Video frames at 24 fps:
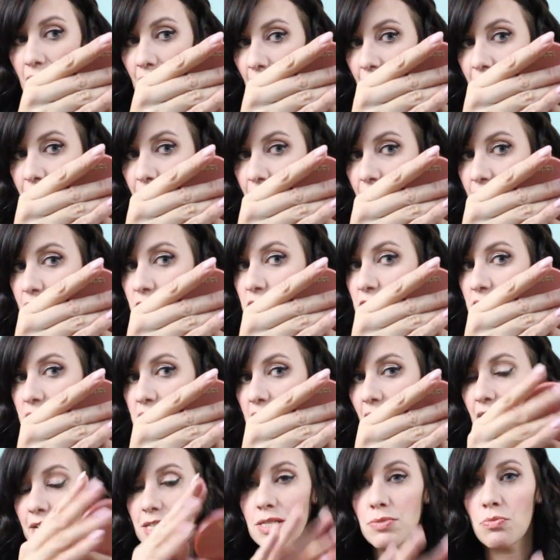I think it just
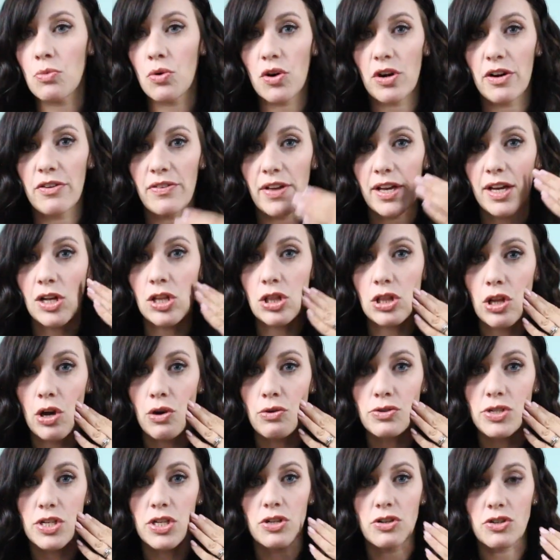adds more of a
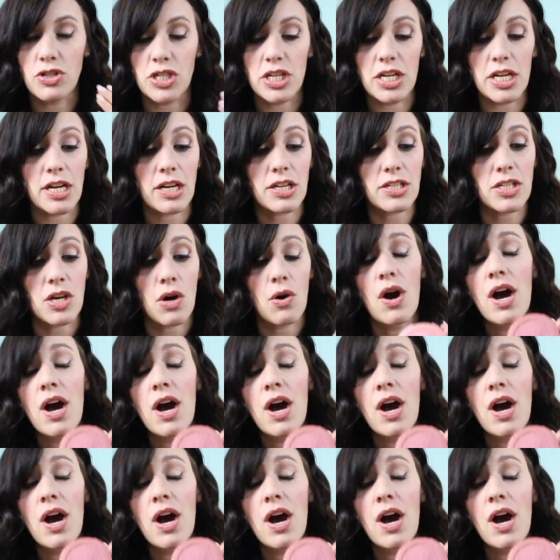glow to your cheek. So